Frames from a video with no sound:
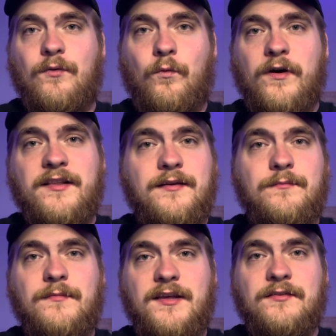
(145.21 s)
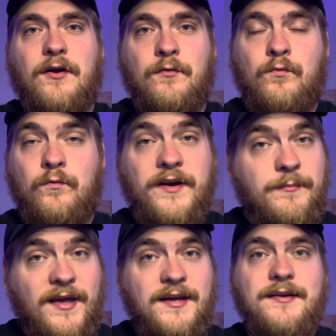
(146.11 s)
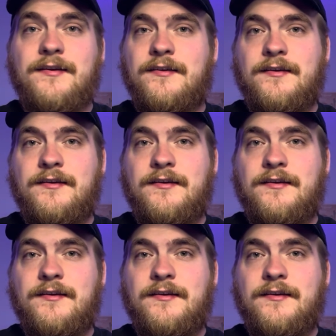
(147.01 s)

One of them is a remake.